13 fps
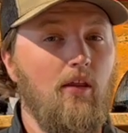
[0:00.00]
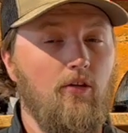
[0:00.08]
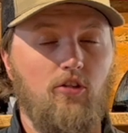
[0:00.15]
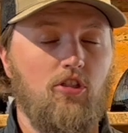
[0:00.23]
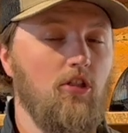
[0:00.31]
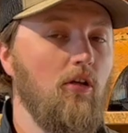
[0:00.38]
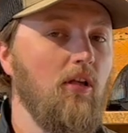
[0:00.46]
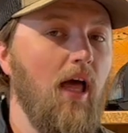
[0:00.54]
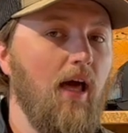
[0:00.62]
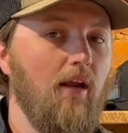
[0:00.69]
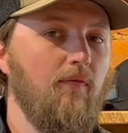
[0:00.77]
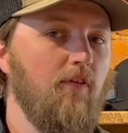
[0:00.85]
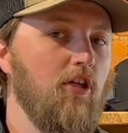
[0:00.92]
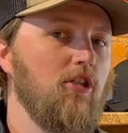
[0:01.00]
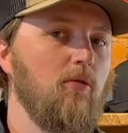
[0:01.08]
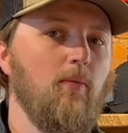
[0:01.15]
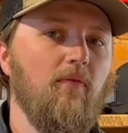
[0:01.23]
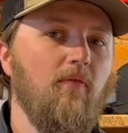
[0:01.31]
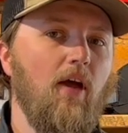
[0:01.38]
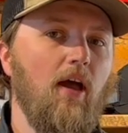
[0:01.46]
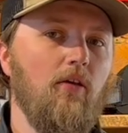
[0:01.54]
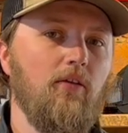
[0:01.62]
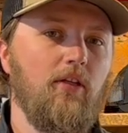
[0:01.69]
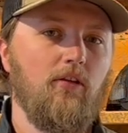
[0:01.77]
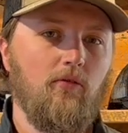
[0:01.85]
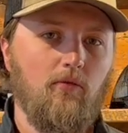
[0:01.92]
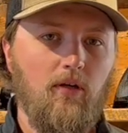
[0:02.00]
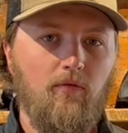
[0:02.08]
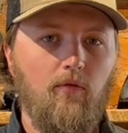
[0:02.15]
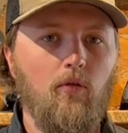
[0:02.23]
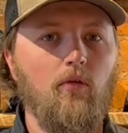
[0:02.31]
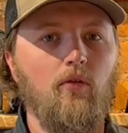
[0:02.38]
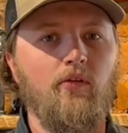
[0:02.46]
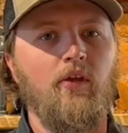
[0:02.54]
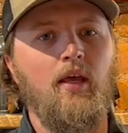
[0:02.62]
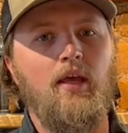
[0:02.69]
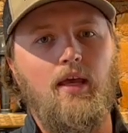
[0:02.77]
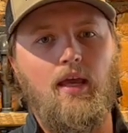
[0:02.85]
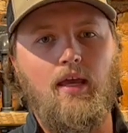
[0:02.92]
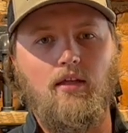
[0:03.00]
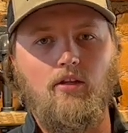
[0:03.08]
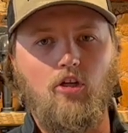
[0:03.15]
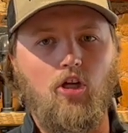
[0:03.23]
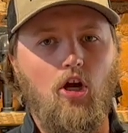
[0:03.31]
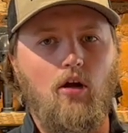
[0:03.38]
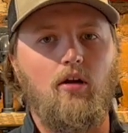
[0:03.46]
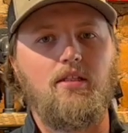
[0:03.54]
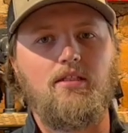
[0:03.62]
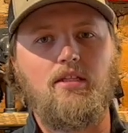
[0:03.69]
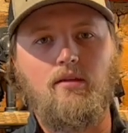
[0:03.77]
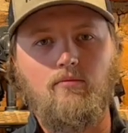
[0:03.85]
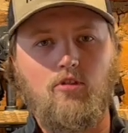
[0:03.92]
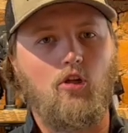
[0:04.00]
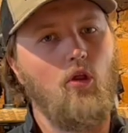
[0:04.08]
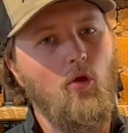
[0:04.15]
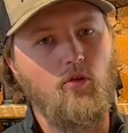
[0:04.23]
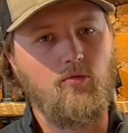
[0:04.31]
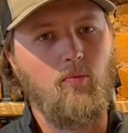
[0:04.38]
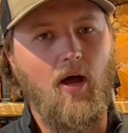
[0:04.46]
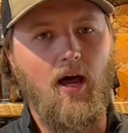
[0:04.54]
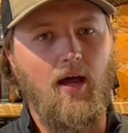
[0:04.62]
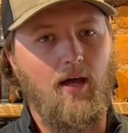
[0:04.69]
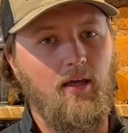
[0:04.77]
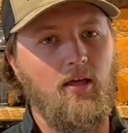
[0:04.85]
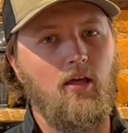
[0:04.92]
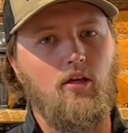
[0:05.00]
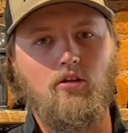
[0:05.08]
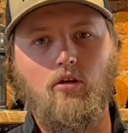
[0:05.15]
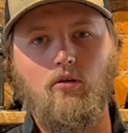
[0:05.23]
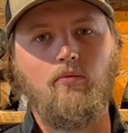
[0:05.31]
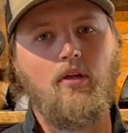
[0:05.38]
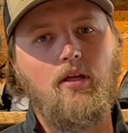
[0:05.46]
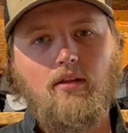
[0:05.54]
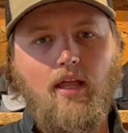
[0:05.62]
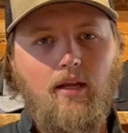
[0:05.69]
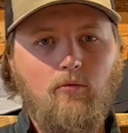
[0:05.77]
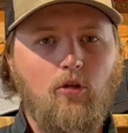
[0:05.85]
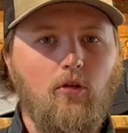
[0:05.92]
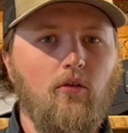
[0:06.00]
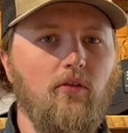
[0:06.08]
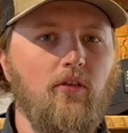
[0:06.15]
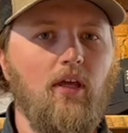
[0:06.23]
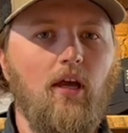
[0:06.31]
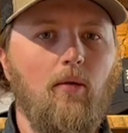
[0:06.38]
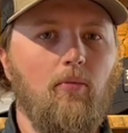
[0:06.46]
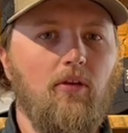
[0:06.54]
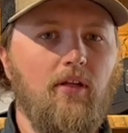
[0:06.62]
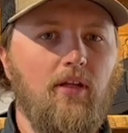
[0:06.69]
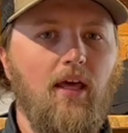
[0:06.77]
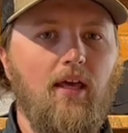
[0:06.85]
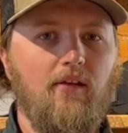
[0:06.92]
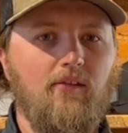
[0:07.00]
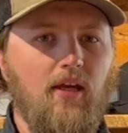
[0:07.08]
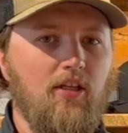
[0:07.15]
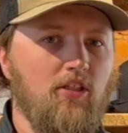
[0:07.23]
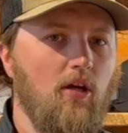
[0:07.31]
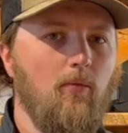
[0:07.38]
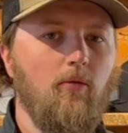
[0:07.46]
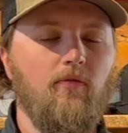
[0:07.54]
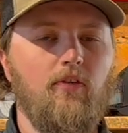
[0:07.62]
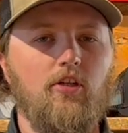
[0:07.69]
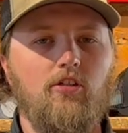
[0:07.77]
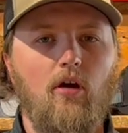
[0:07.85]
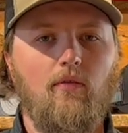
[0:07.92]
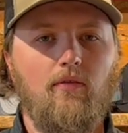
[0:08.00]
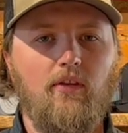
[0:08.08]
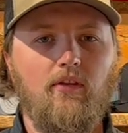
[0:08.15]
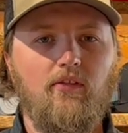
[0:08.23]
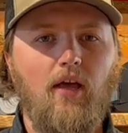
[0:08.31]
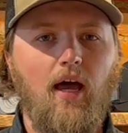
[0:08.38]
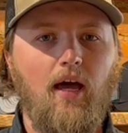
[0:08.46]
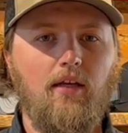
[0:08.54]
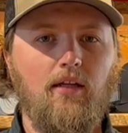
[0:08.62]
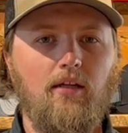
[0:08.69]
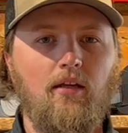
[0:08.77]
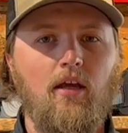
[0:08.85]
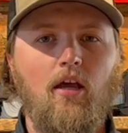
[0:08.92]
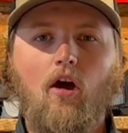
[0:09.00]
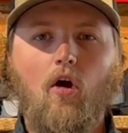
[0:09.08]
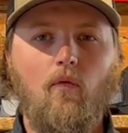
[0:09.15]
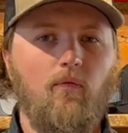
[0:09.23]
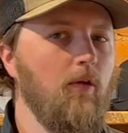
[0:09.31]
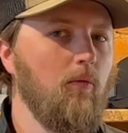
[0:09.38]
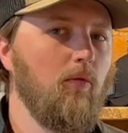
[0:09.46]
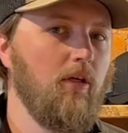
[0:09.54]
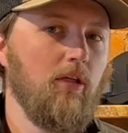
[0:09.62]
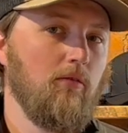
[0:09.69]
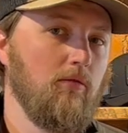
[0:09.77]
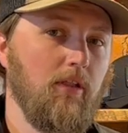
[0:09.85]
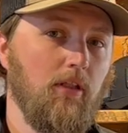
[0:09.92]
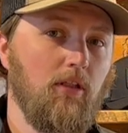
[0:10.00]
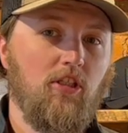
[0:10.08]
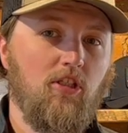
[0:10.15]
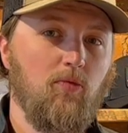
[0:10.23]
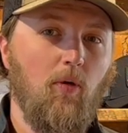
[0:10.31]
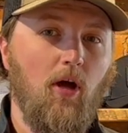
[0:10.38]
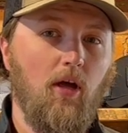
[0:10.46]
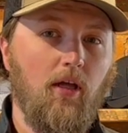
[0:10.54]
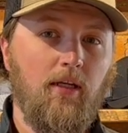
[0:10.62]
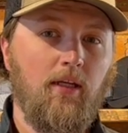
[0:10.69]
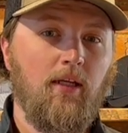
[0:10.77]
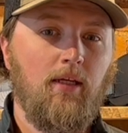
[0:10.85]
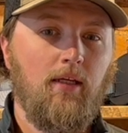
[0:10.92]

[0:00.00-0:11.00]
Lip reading: There's still a lot of fish to be found in the riffles, and the current seems close by. You know, let them do their thing up on the nest, catch a couple fish off on the side, and hopefully we'll get a really good spawn